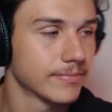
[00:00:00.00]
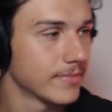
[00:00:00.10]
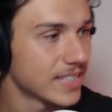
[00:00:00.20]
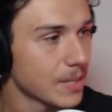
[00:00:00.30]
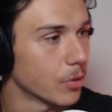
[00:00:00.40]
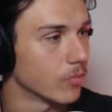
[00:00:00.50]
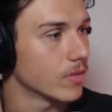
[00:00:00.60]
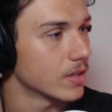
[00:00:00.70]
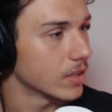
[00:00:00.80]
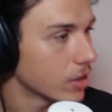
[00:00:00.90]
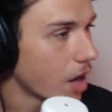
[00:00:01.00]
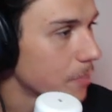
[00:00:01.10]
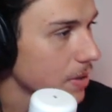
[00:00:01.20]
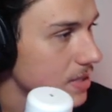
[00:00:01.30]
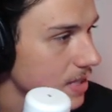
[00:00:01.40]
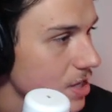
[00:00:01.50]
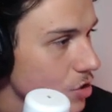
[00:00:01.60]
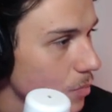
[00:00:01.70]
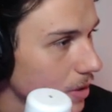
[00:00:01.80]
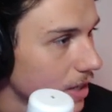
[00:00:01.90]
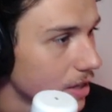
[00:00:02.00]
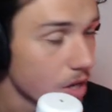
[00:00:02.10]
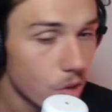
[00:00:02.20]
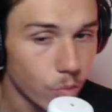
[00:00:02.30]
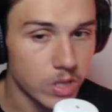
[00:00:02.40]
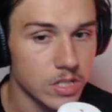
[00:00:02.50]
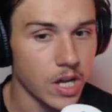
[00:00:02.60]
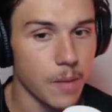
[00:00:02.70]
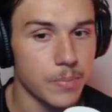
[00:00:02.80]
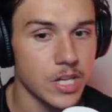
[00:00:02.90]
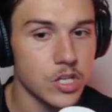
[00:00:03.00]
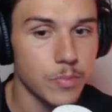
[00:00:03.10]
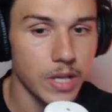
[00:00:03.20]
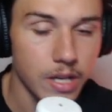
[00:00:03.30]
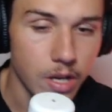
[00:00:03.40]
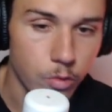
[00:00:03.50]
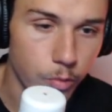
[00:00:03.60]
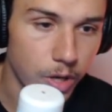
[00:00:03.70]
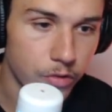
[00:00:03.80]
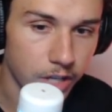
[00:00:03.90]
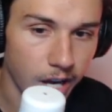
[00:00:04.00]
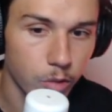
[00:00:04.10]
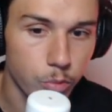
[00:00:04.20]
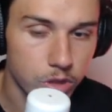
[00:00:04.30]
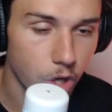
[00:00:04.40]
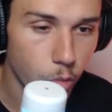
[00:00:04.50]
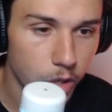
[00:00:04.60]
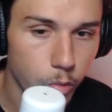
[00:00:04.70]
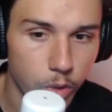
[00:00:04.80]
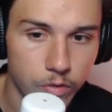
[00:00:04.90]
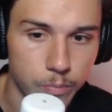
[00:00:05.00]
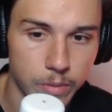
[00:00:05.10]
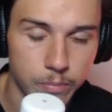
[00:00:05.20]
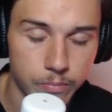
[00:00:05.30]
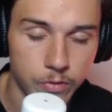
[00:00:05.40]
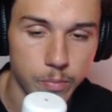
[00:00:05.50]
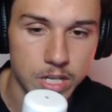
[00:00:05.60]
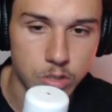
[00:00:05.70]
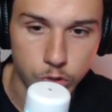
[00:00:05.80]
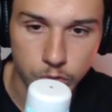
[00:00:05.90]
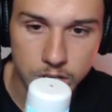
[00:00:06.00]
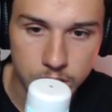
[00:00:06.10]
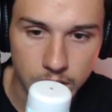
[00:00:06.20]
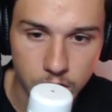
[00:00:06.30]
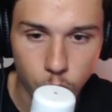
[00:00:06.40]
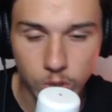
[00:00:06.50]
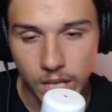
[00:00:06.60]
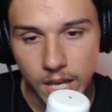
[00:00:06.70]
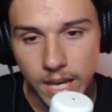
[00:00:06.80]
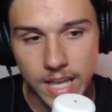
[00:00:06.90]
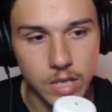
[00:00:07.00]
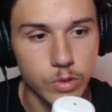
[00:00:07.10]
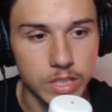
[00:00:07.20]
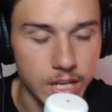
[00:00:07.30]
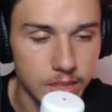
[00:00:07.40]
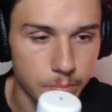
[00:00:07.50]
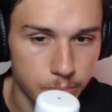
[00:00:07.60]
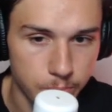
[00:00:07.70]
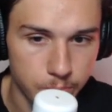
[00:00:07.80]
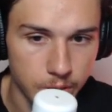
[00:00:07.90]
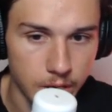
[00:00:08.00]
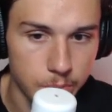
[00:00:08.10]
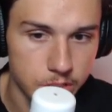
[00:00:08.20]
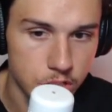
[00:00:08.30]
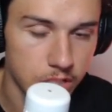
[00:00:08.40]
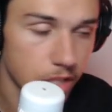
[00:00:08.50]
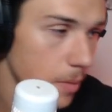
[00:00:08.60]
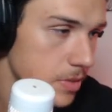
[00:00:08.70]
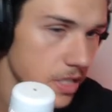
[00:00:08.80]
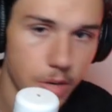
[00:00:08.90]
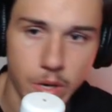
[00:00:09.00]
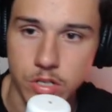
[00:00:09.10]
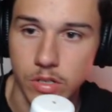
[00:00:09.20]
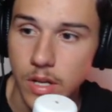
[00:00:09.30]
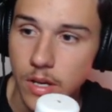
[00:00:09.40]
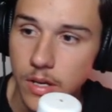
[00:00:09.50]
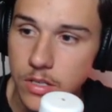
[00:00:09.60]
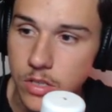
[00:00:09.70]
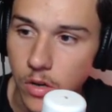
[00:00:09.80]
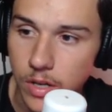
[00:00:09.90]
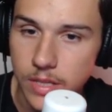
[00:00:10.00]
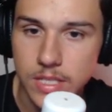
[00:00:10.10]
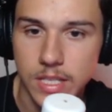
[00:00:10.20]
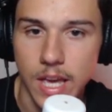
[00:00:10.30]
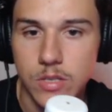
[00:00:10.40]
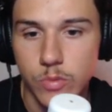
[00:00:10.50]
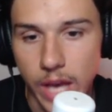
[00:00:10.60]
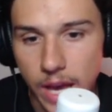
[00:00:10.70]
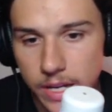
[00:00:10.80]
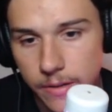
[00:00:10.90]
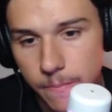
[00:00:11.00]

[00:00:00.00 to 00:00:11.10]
Simple. The compensation play. What is a compensation play? We wait for a candle with no wick, wait for price to retrace to that no wick, and then we take the position in the opposite direction. So in this case, we had